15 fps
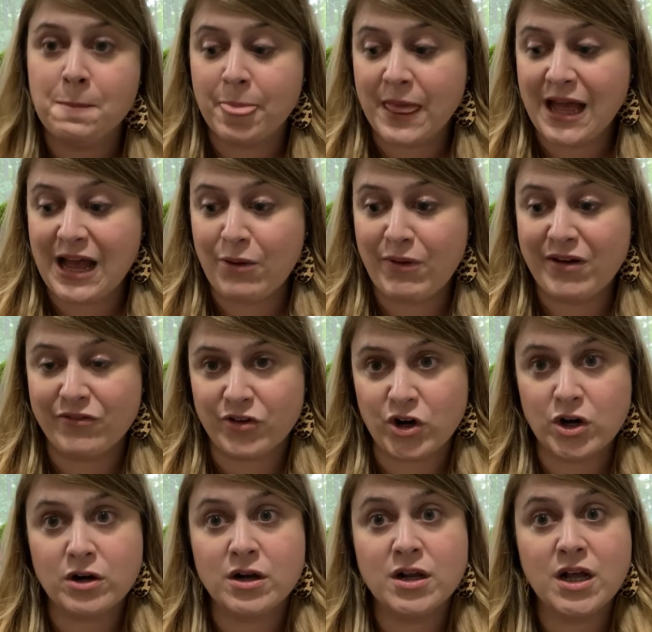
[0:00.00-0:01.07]

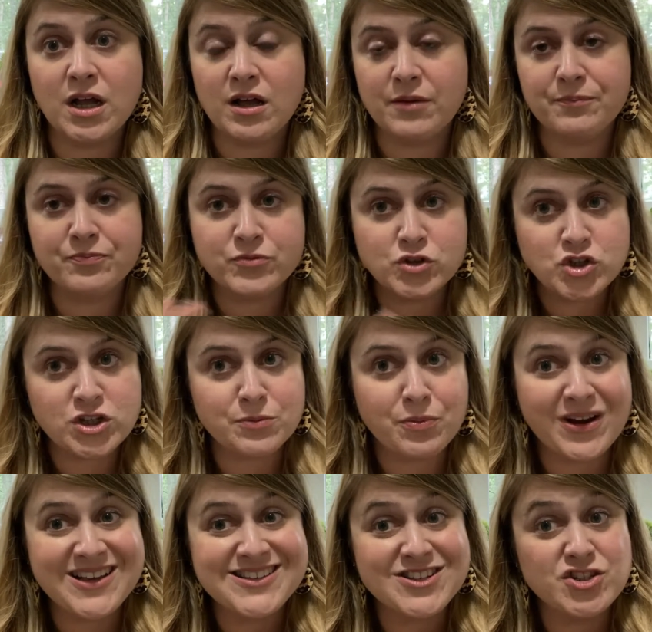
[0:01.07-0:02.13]
However, um, cheap
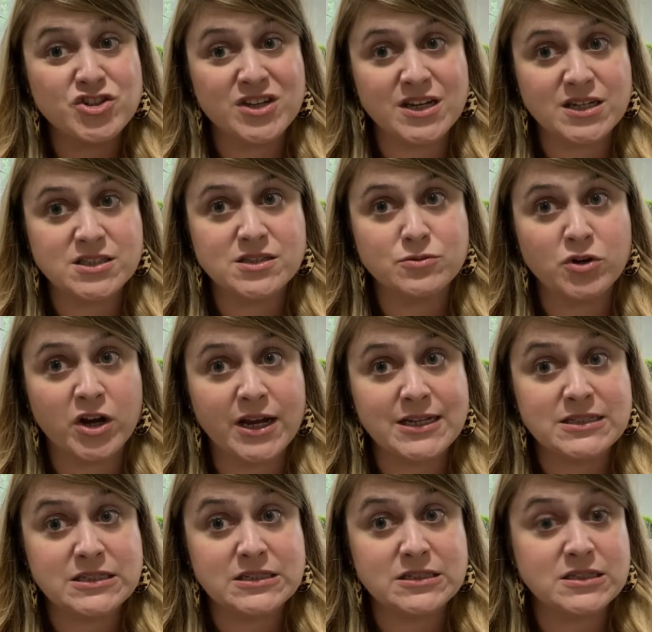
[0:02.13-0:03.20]
prices, you can get some great
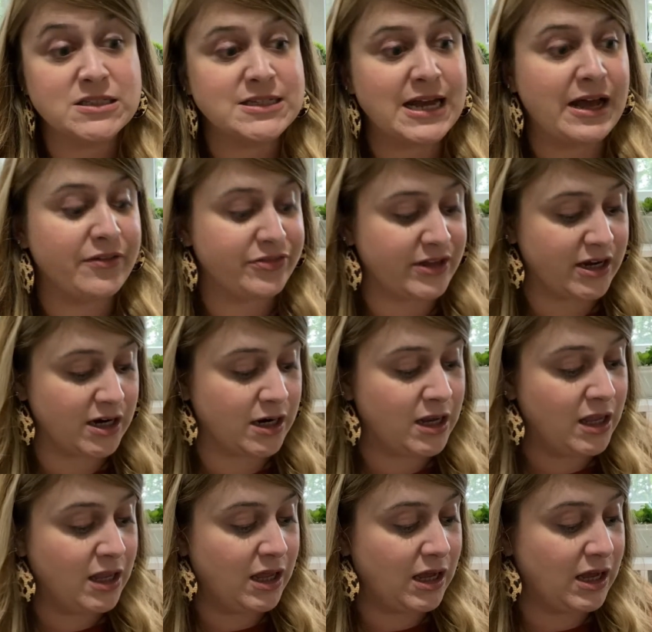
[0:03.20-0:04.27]
deals out there
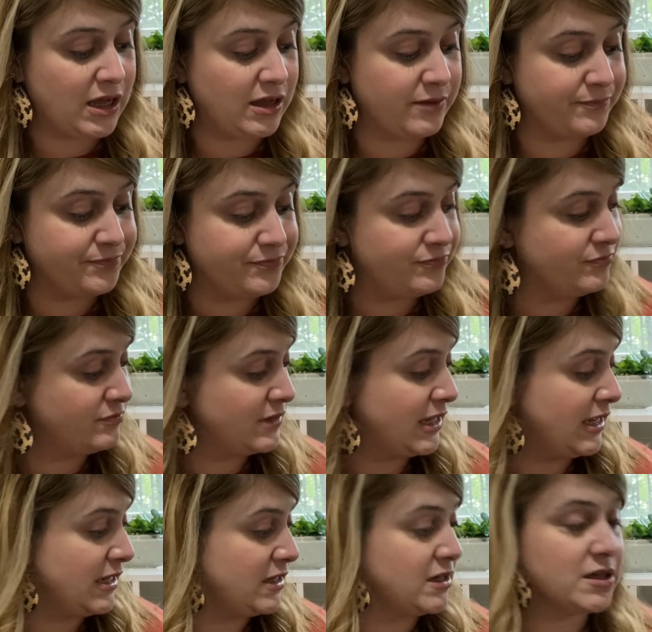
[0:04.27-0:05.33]
um,
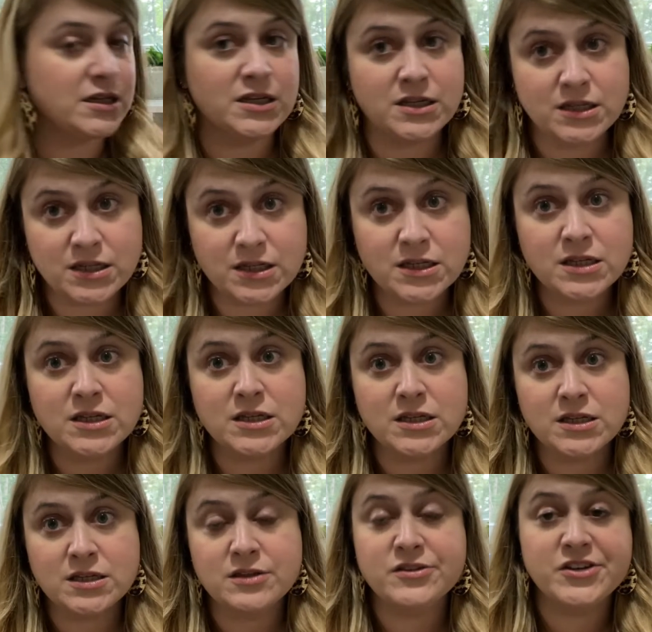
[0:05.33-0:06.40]
and
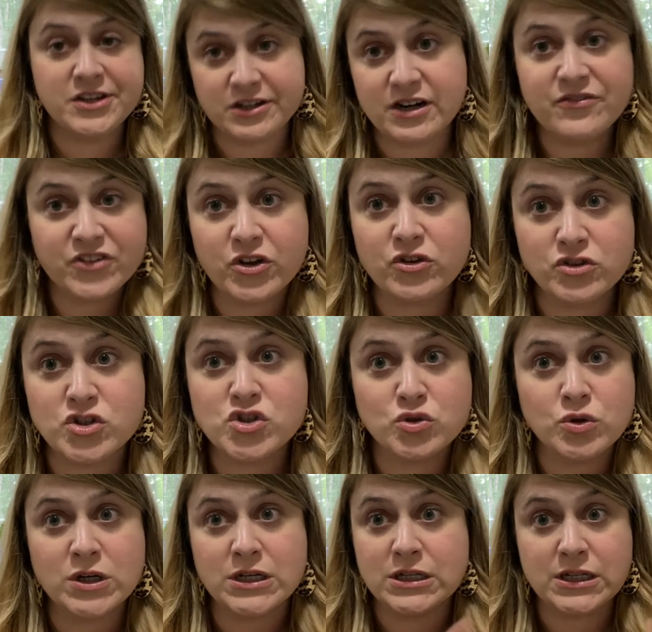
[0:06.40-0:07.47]
you don't have to go in the
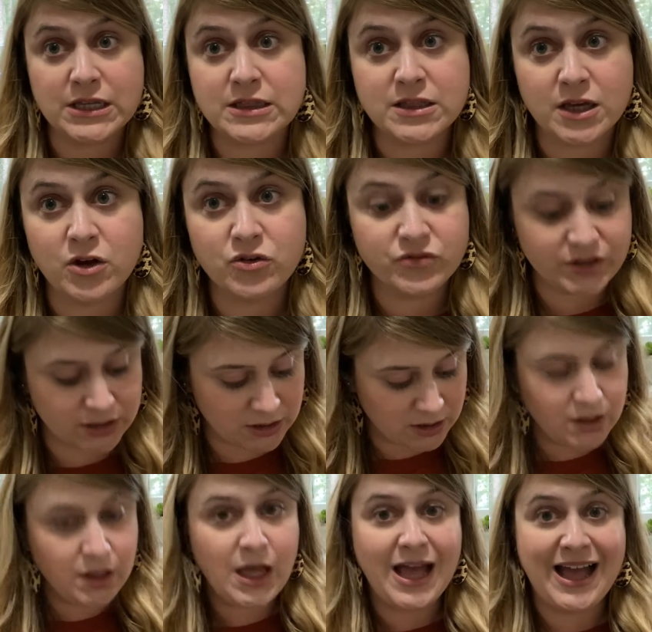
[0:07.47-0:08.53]
store and get the COVID.
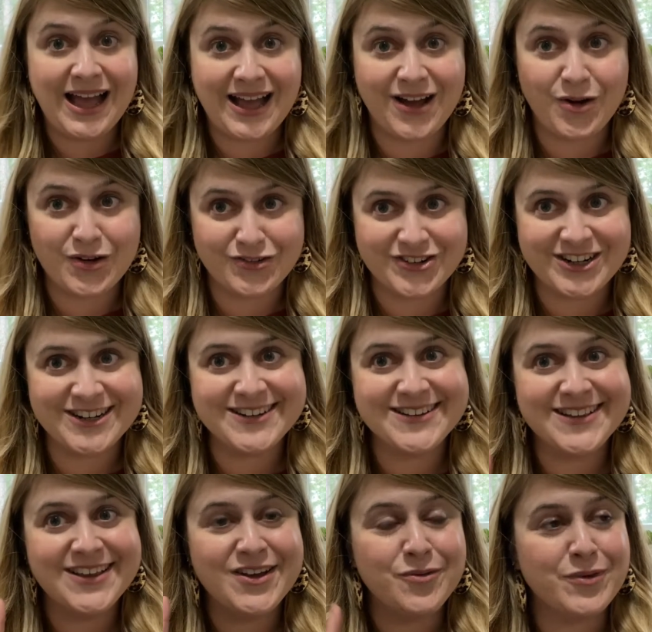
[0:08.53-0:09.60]
However,
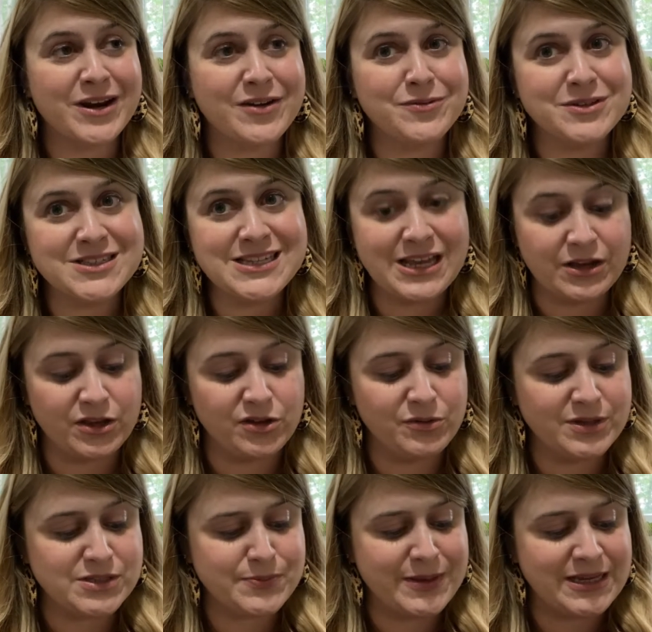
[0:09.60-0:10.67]
what I will tell you
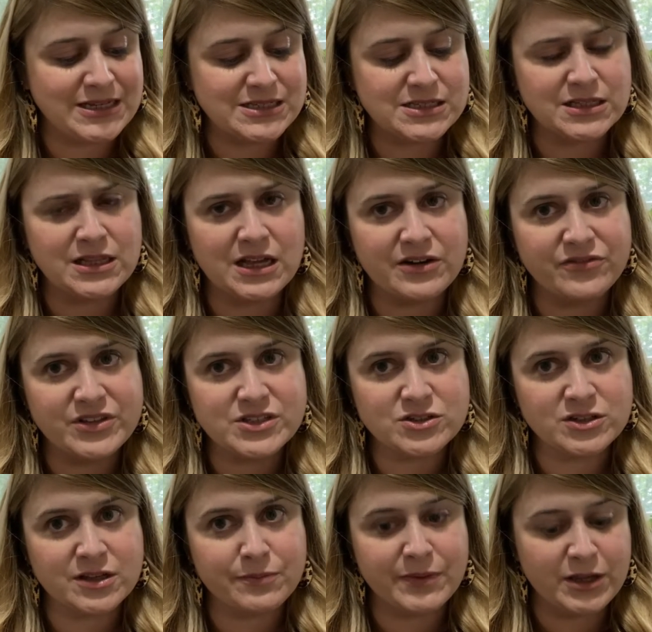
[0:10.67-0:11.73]
is because a lot of these are
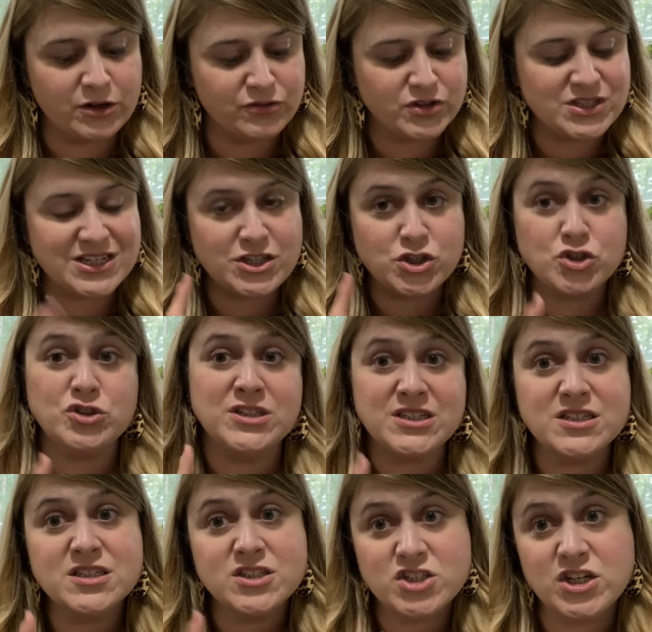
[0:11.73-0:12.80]
like made overseas, you need
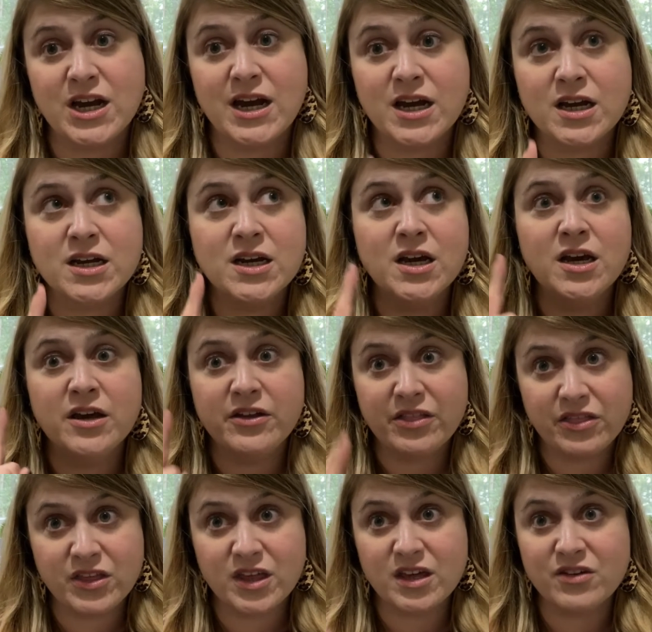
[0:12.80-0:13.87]
to check
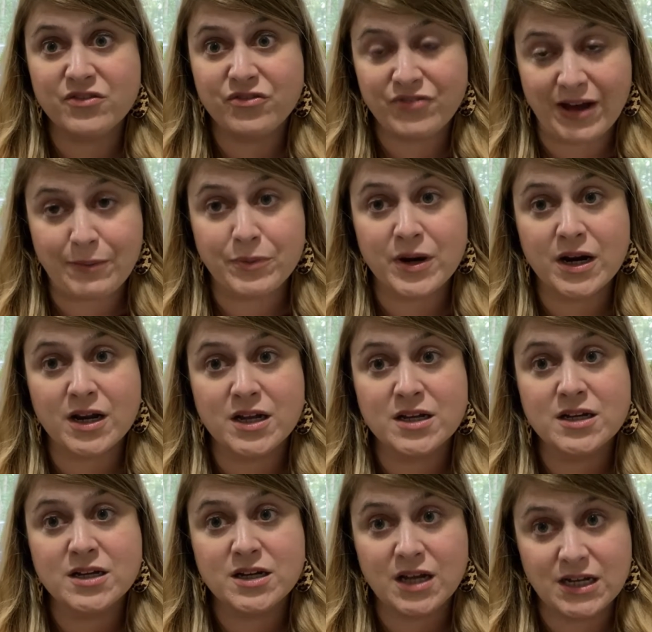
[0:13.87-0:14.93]
the fabric
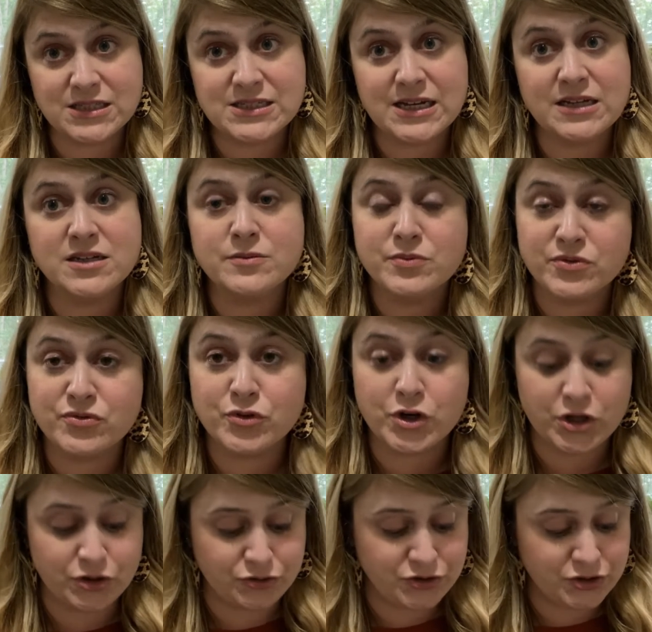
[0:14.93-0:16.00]
content before
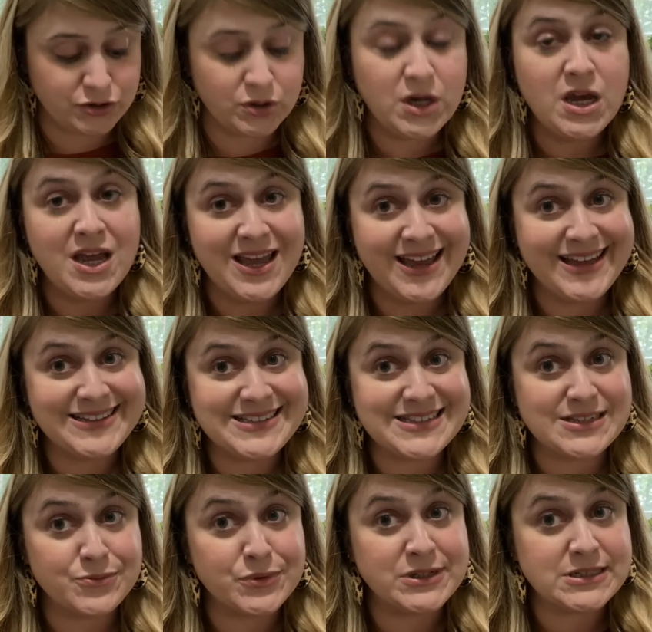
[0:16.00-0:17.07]
you do and
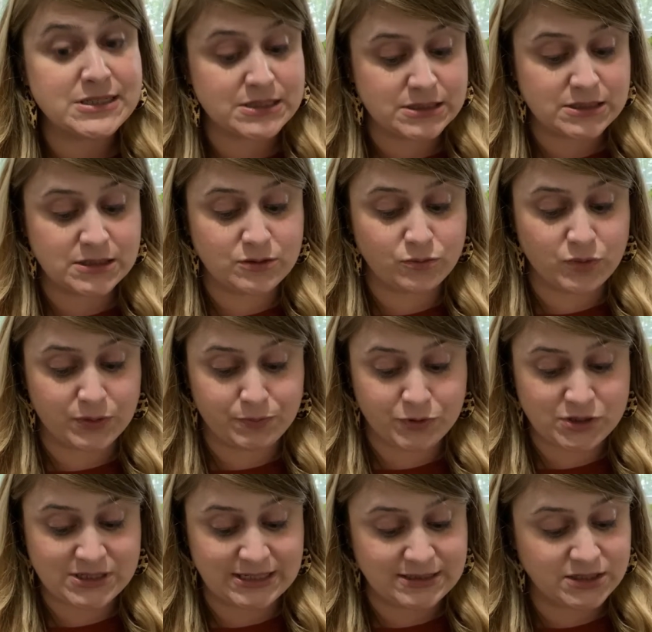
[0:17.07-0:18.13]
see what's what
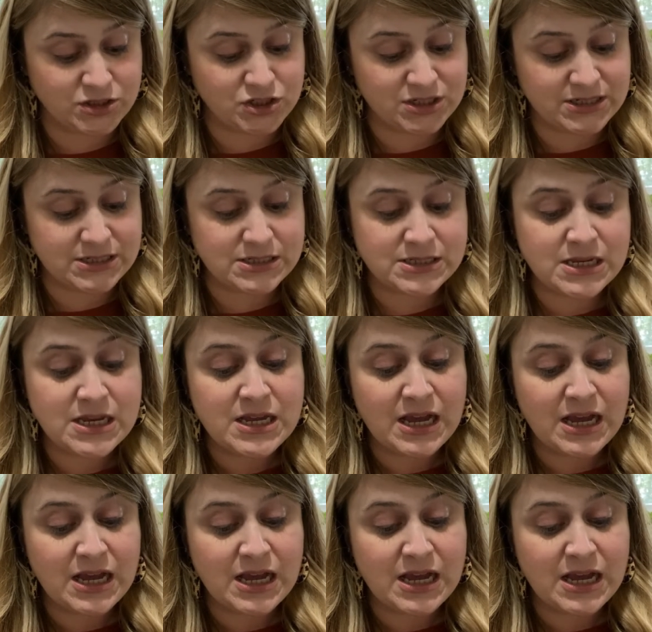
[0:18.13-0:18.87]
percentage it is.